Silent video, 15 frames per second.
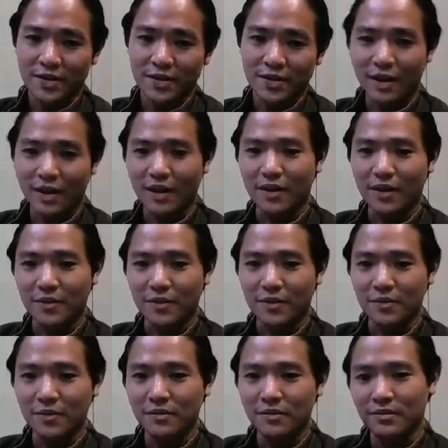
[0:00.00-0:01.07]
And
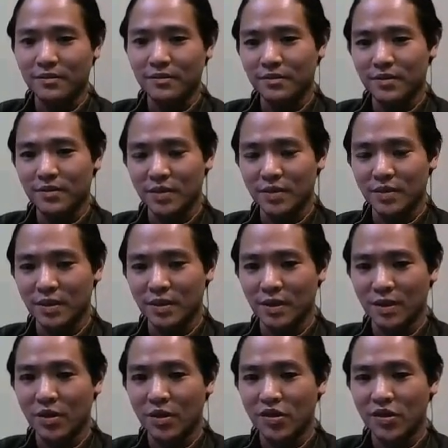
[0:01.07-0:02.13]
now the
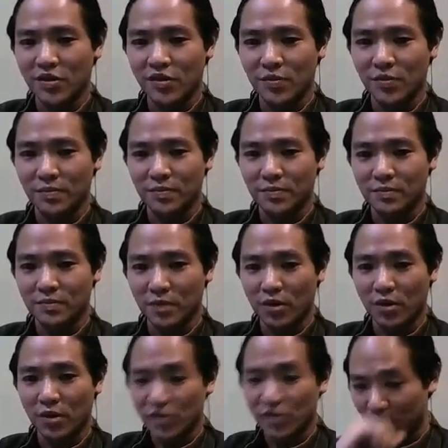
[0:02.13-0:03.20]
orange
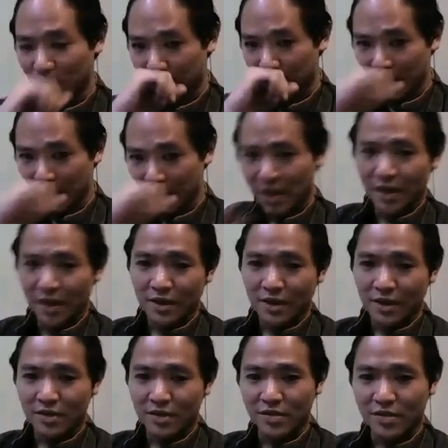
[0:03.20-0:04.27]
one,
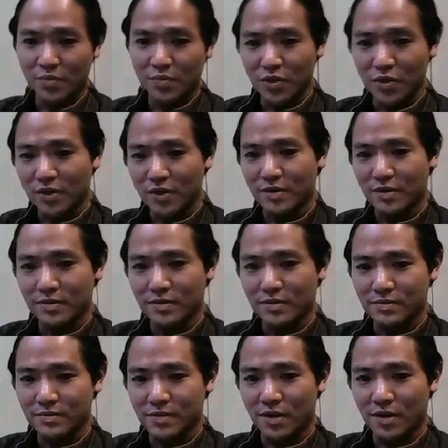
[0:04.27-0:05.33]
this book
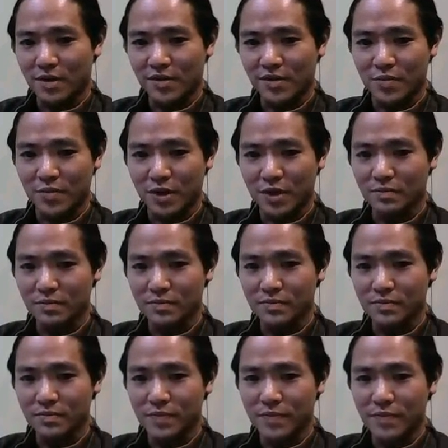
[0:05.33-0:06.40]
talks about
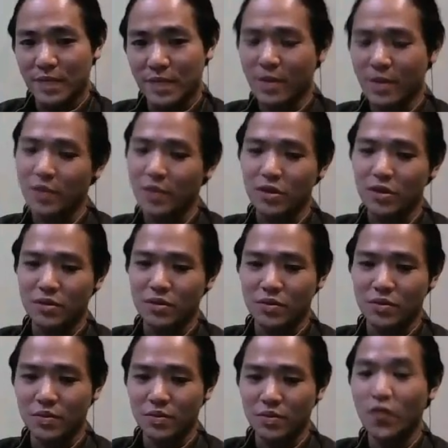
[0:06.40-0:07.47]
being able
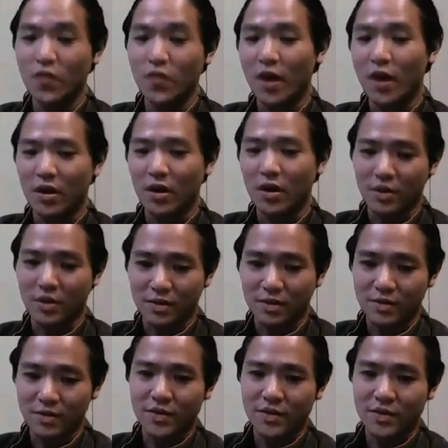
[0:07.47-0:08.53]
to move on
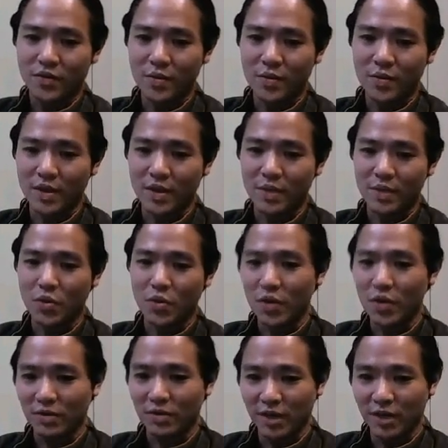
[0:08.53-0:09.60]
from a
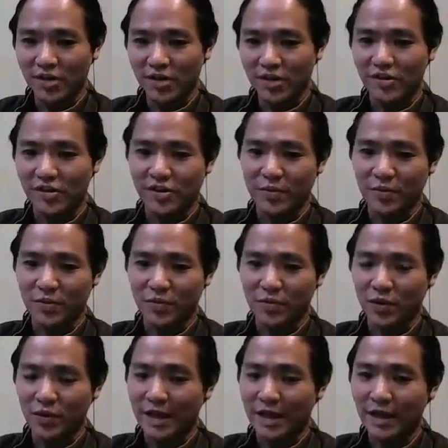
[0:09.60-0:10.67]
broken relationship or
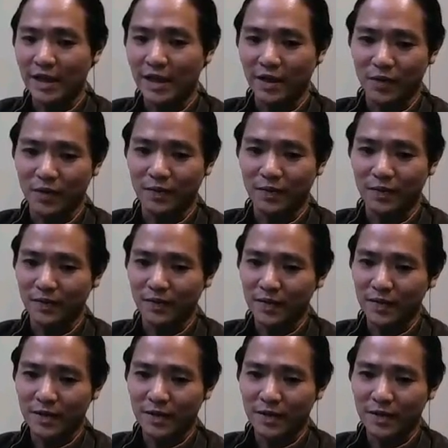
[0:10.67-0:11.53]
healing from